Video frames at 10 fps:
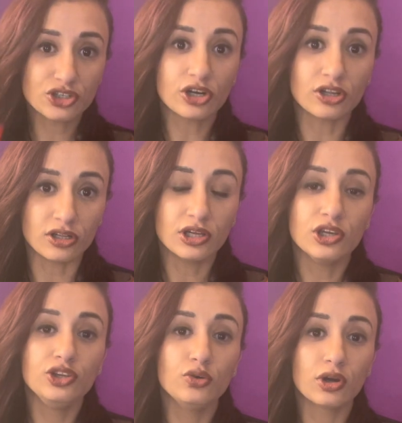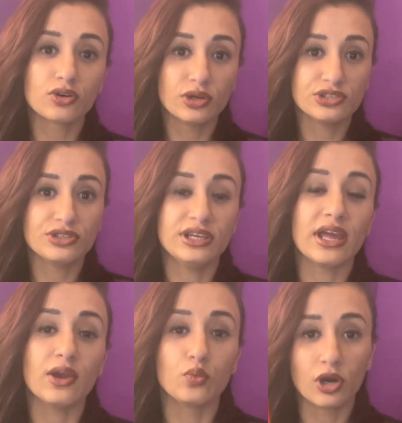turtle, you are going to need
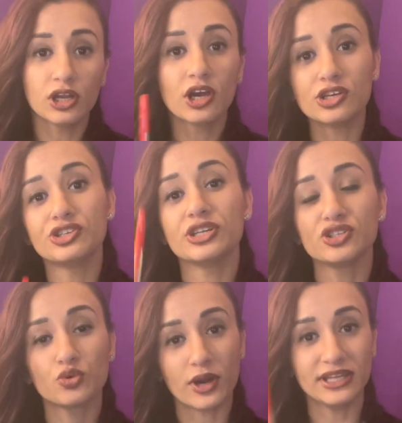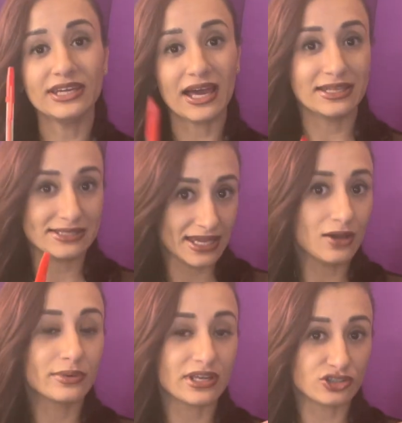a 120-gallon tank
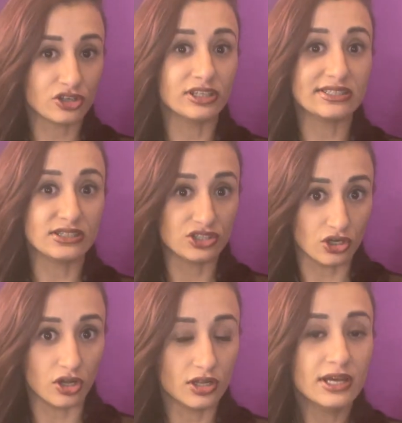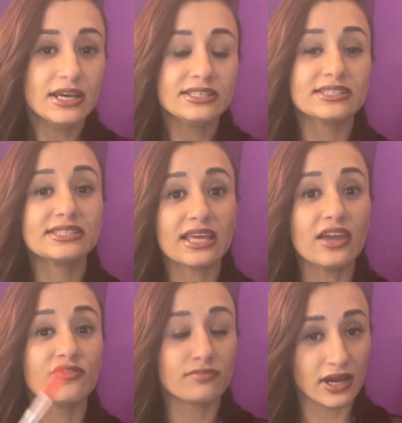when that turtle is an adult. to
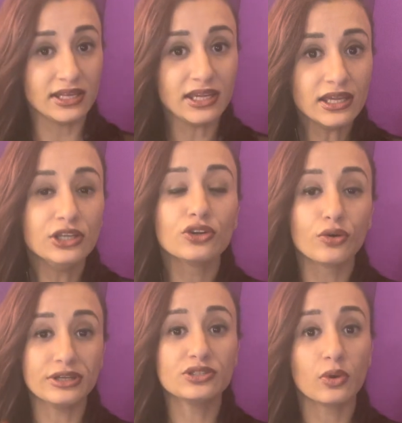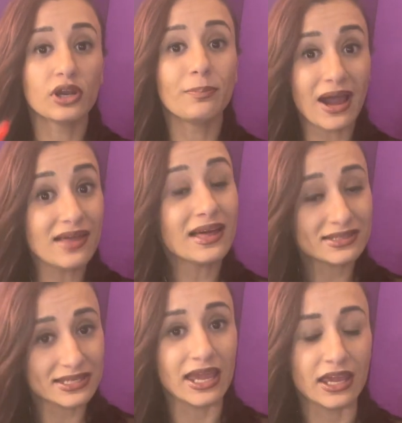save money, you're going to want to buy that
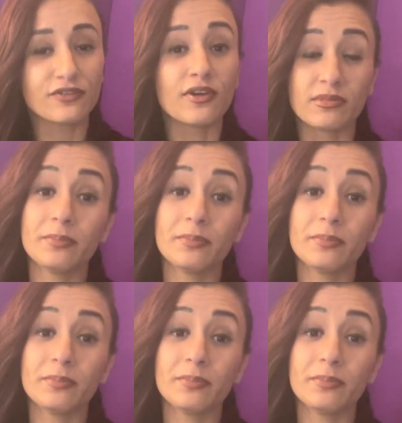tank from the